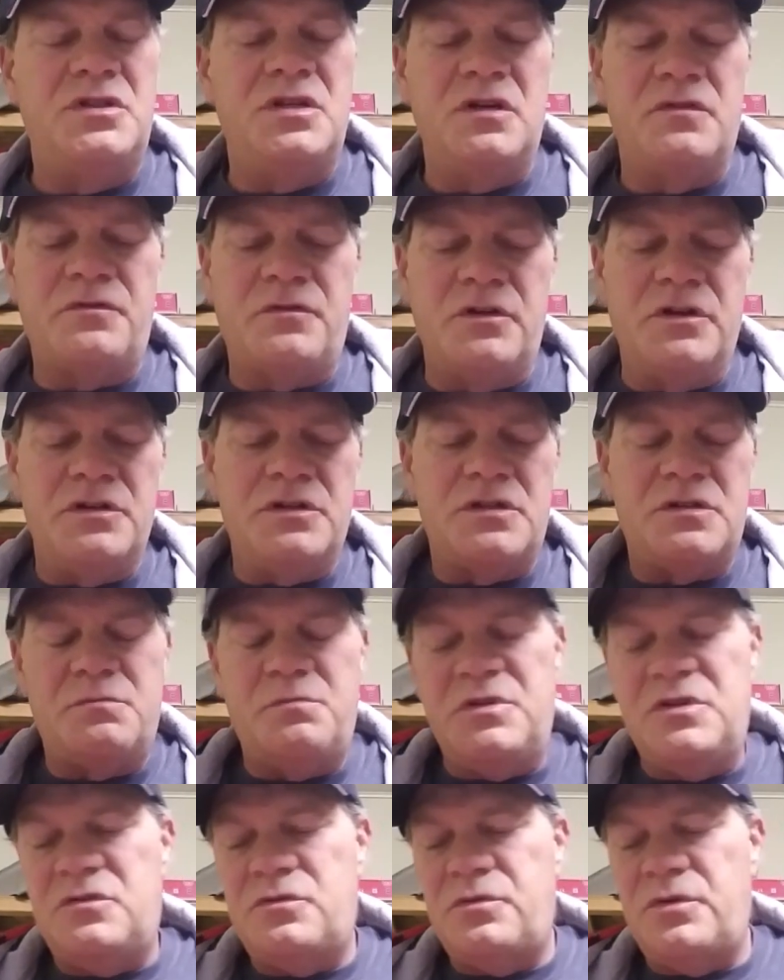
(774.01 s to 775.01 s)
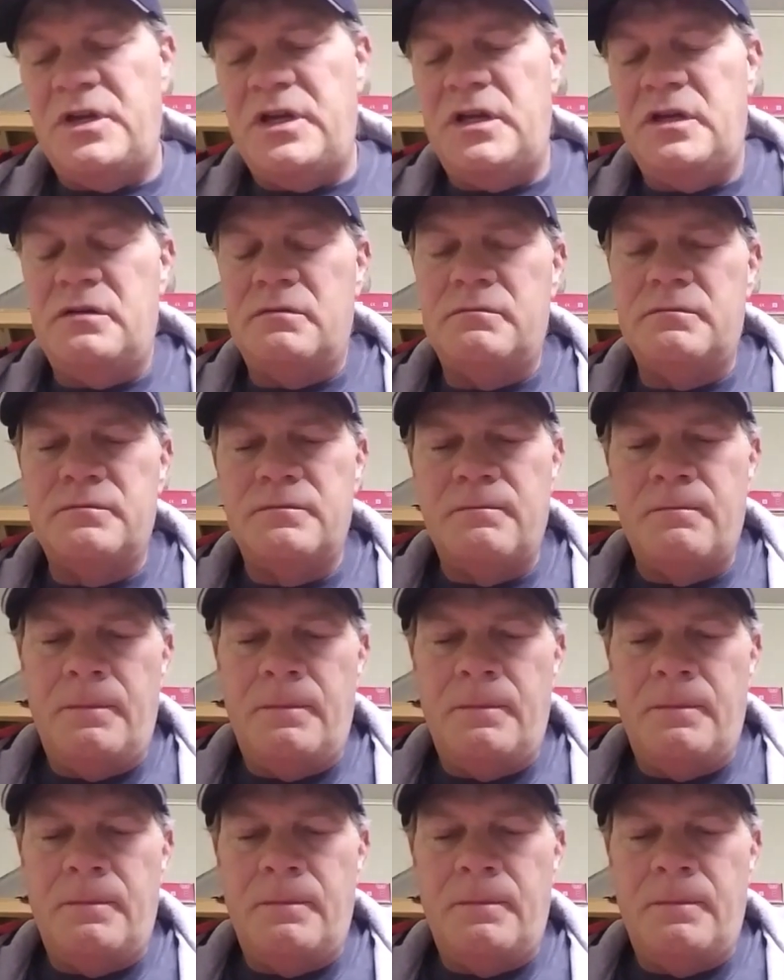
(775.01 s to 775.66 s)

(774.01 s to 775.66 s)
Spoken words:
difference between